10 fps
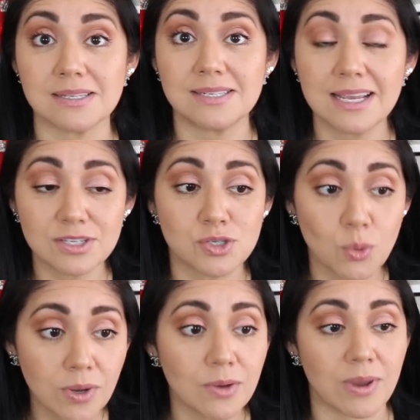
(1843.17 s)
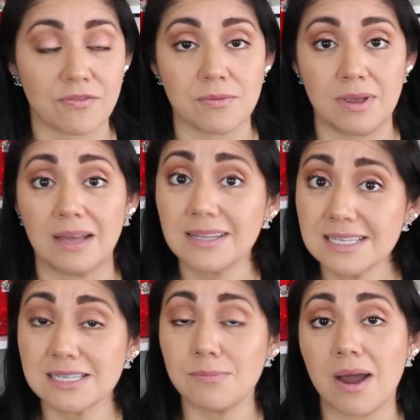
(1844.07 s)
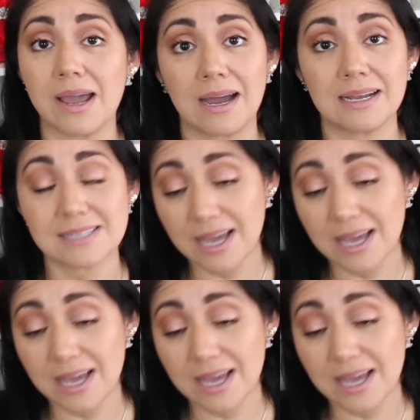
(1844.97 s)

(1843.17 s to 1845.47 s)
It takes joy away from it, at least in my eyes.